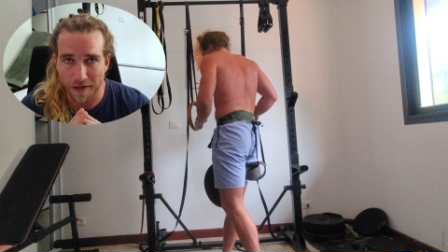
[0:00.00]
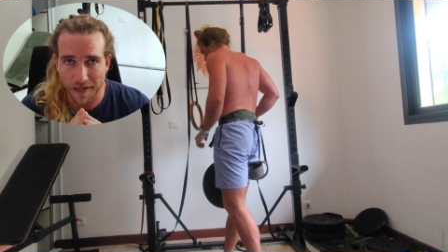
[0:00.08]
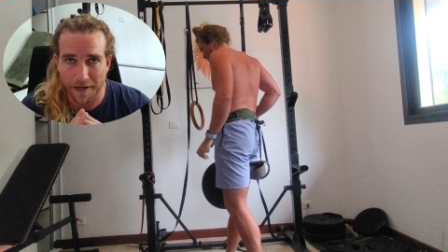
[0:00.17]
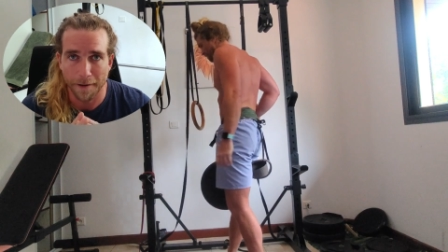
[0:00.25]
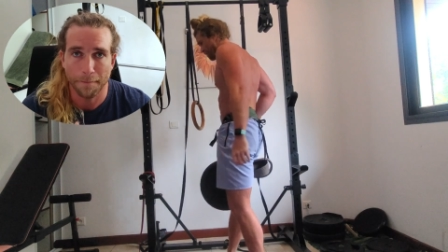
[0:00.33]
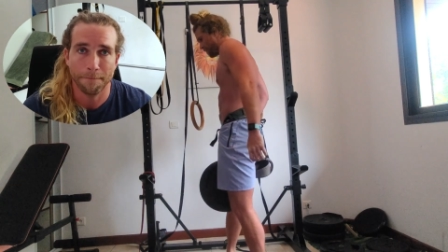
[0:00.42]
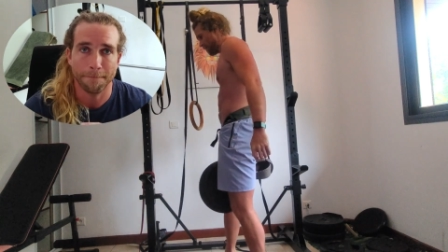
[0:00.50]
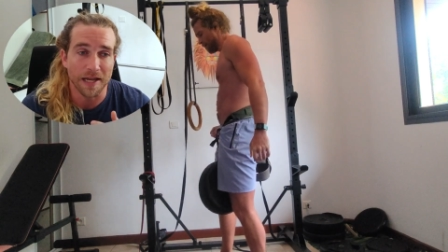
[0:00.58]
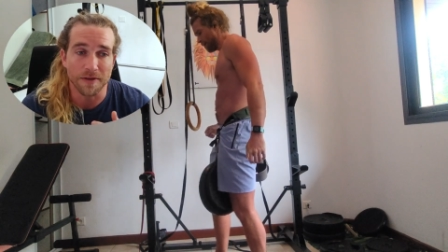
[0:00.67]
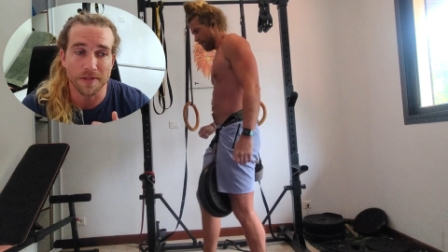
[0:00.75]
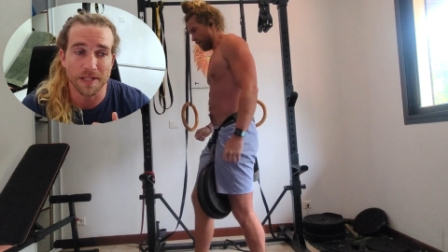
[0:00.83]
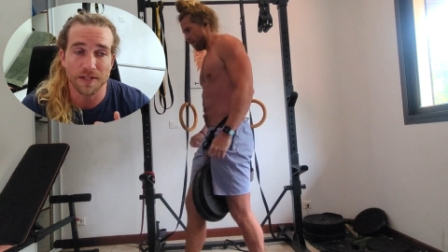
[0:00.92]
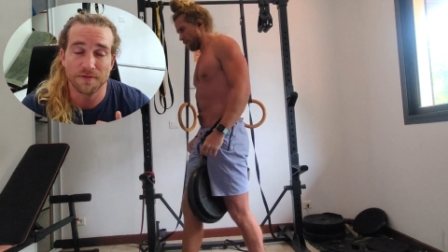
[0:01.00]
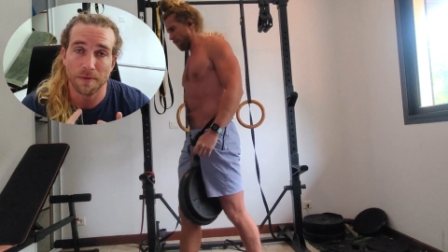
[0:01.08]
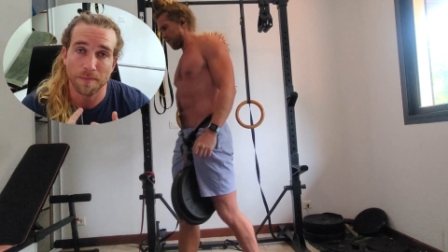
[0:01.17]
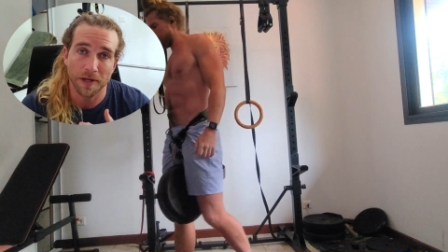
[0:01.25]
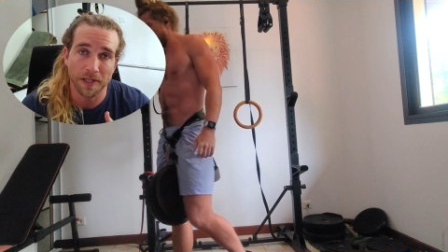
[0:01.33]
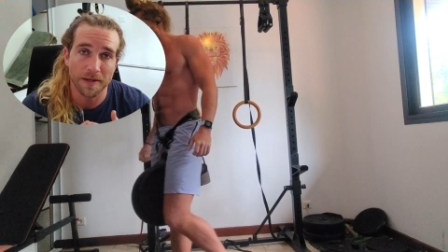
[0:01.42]
failure. I use these for
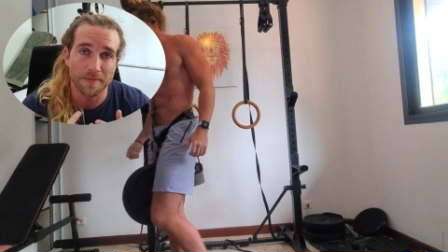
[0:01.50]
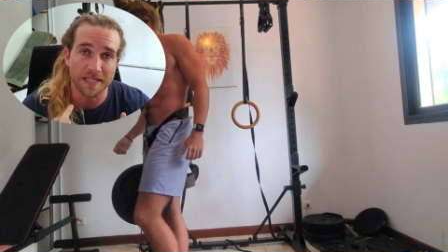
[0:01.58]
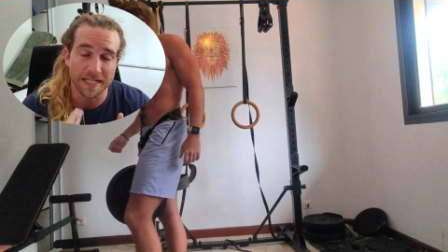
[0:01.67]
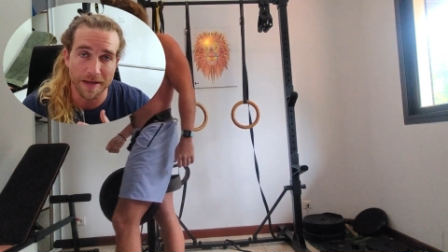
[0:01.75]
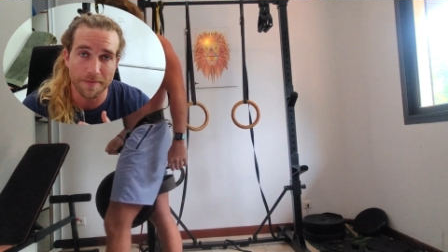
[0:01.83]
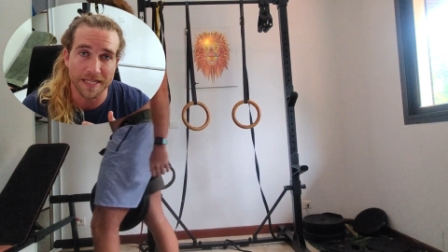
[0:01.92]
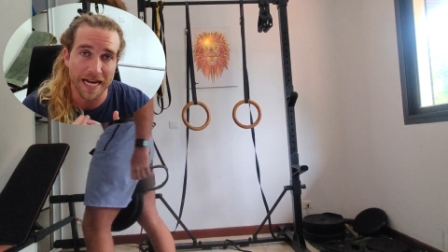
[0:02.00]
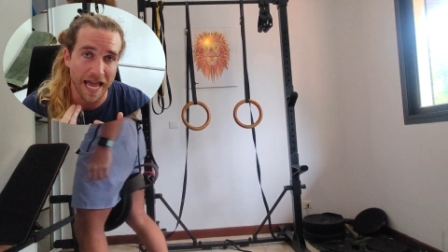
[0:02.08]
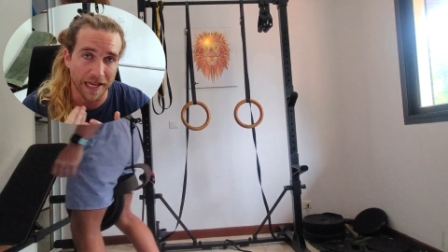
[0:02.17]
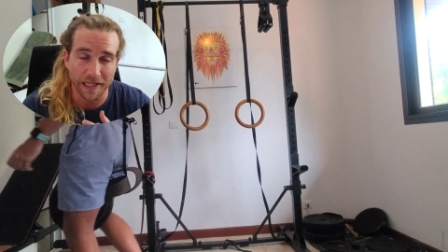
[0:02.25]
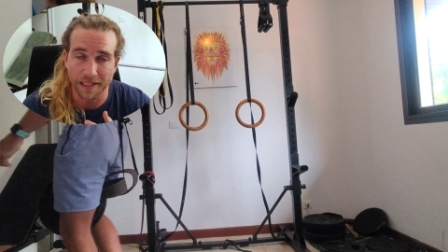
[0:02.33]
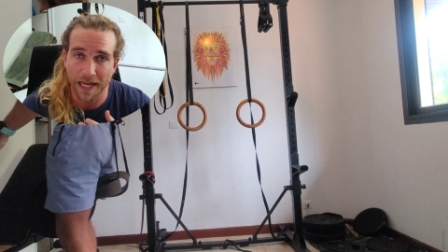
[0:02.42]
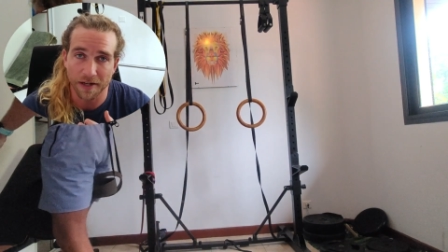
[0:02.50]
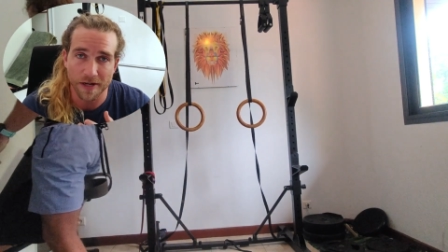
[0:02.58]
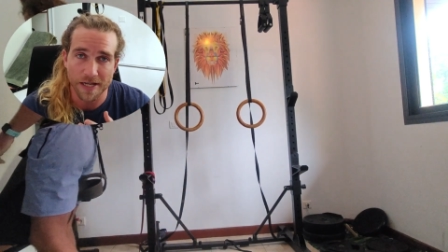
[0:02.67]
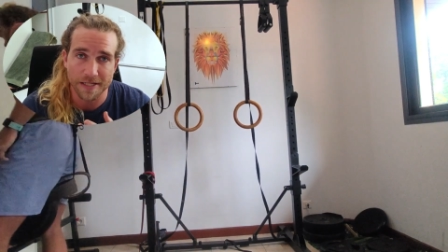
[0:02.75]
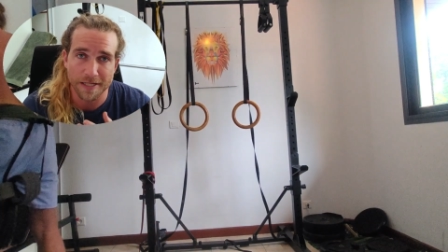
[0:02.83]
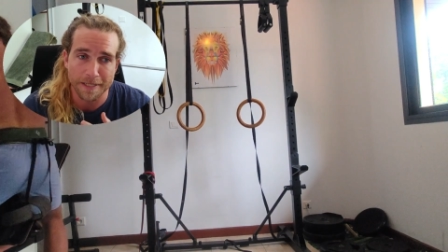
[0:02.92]
pull-ups, dips, and hanging leg
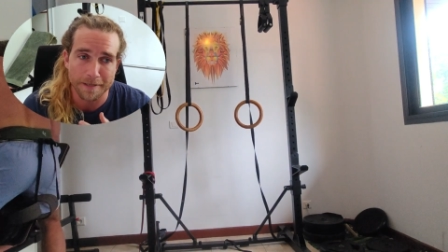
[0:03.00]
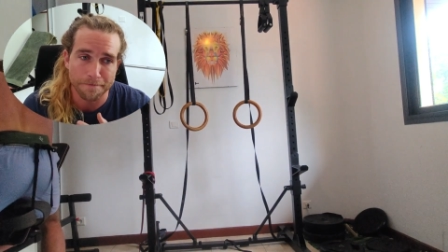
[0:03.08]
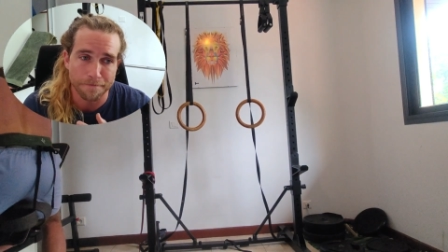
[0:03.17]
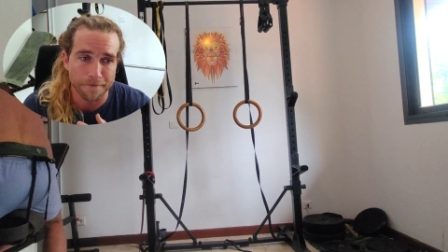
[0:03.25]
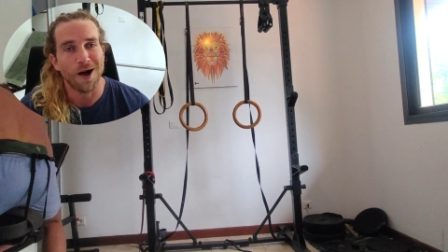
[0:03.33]
raises.